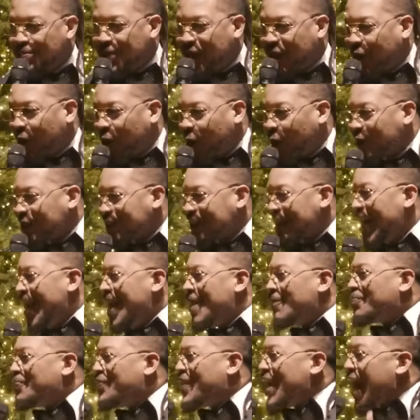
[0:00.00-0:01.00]
because
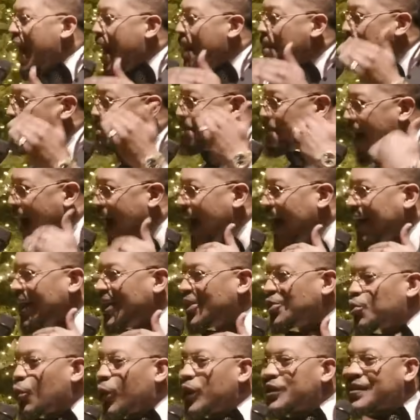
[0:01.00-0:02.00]
their
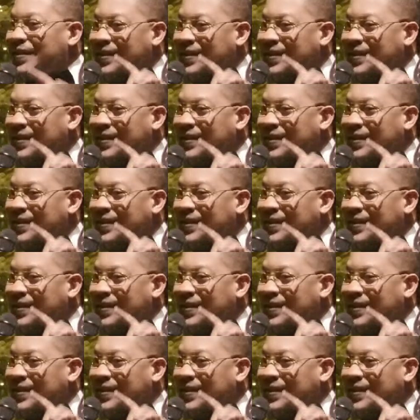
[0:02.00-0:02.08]
mind was